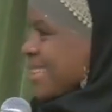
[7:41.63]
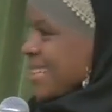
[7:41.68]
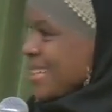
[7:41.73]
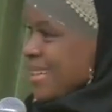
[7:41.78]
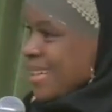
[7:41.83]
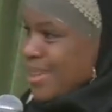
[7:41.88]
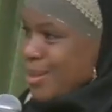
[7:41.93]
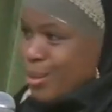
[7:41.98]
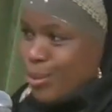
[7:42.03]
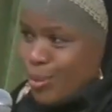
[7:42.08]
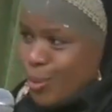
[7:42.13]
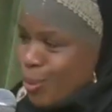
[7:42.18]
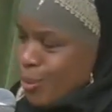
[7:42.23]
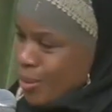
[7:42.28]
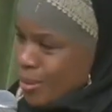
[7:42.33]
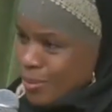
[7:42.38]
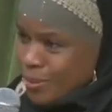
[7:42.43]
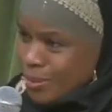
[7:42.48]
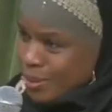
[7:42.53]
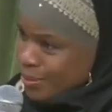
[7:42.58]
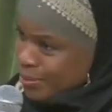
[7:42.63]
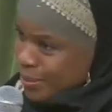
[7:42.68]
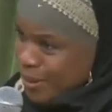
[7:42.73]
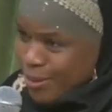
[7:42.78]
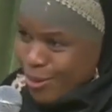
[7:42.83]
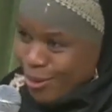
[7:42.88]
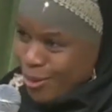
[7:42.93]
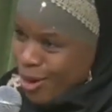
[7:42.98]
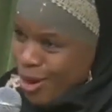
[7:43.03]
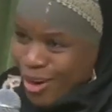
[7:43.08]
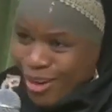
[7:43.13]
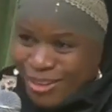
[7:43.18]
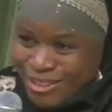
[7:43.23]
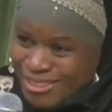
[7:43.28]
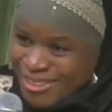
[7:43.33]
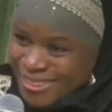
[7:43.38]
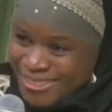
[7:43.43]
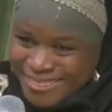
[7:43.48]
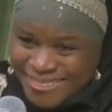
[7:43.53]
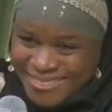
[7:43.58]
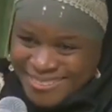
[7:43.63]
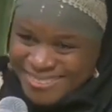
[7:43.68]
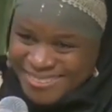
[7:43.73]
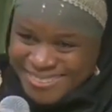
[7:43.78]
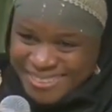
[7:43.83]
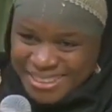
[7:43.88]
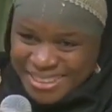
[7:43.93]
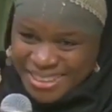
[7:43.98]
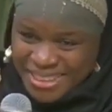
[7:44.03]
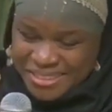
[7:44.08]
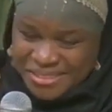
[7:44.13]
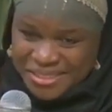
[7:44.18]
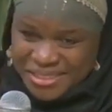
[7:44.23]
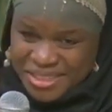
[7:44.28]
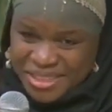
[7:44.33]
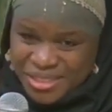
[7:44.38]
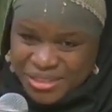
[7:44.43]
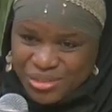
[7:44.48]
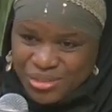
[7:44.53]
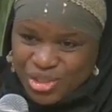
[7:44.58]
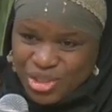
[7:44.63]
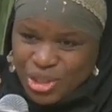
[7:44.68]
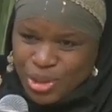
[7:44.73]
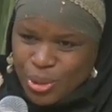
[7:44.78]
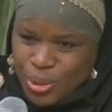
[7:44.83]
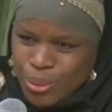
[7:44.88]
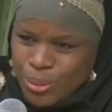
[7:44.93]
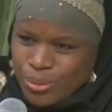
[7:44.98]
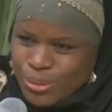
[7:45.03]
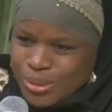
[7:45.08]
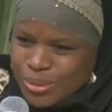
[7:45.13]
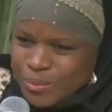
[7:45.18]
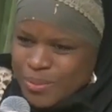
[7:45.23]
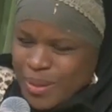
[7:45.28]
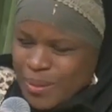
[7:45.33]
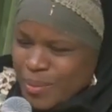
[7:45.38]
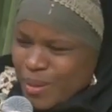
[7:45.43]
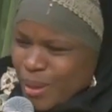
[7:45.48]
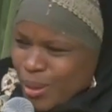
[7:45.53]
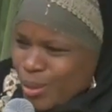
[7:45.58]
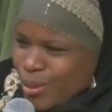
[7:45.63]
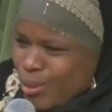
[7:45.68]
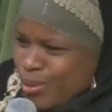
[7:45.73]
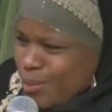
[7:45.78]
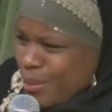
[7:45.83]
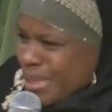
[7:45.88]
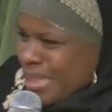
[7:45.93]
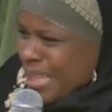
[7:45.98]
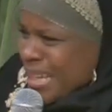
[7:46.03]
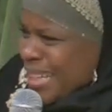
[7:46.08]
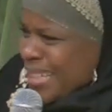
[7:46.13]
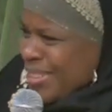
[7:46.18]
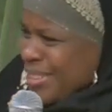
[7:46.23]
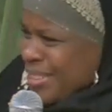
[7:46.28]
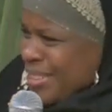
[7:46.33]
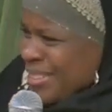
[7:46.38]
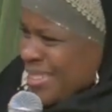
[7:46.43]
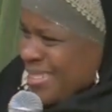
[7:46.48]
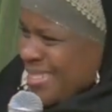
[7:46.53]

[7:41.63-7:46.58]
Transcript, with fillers: And of course, with the mother heart, she holds the baby a little bit tighter